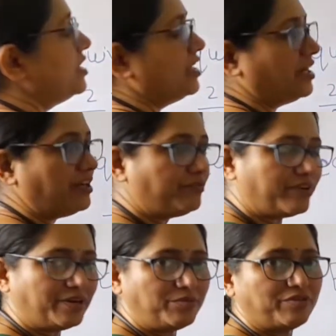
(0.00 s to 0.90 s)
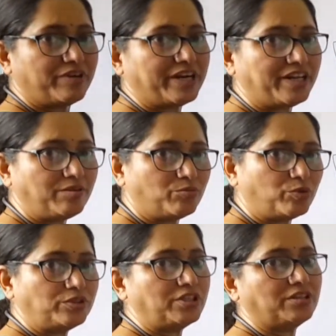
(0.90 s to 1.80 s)
and if I am dividing
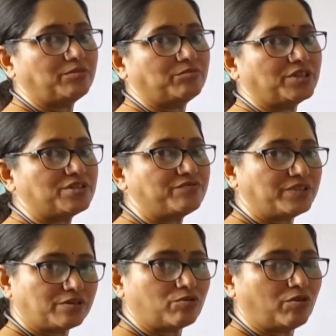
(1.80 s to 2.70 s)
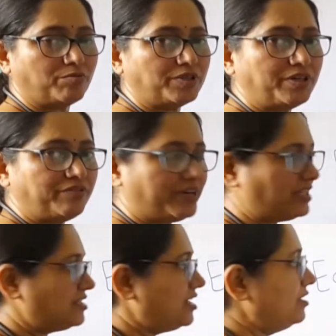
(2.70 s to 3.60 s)
both the numbers with a common
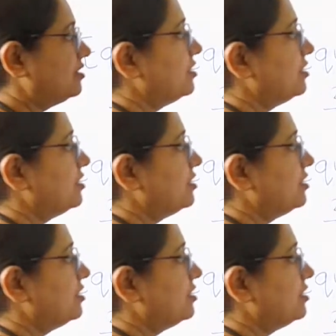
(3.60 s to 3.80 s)
divisor,